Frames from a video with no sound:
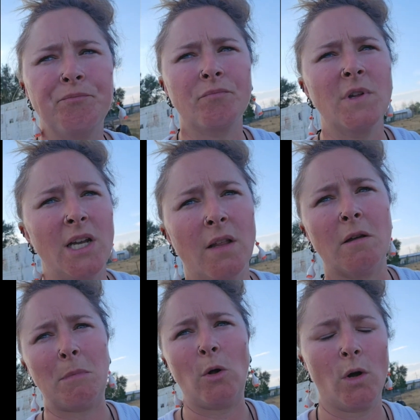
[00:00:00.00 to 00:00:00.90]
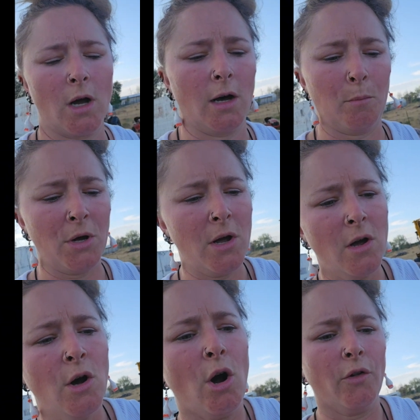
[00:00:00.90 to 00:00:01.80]
heating the milk up
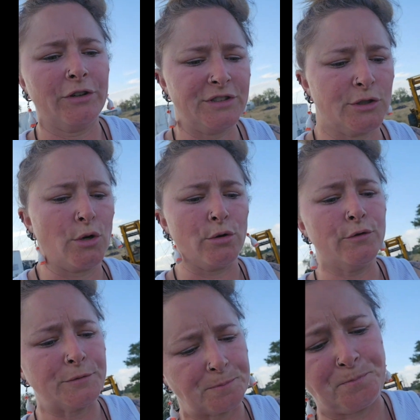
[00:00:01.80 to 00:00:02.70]
on the stove.